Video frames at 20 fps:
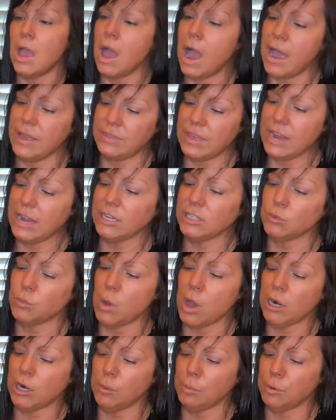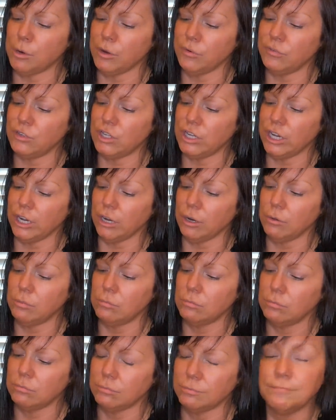I think it's waterproof too.
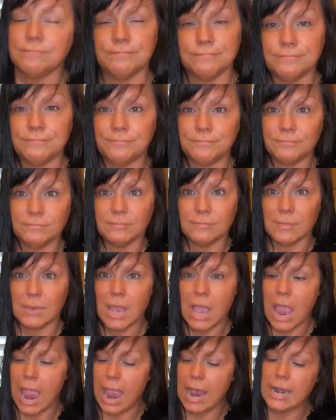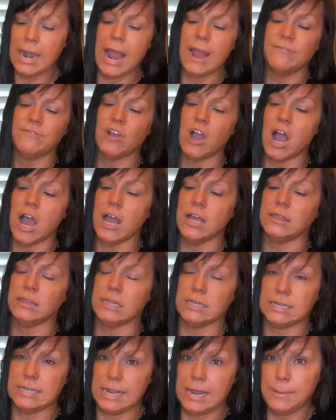And I've got the
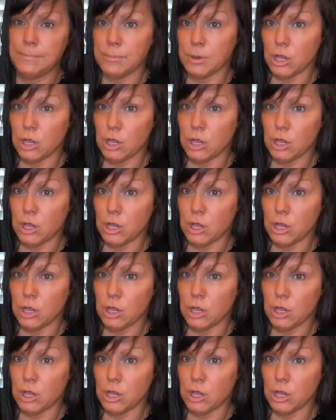Deep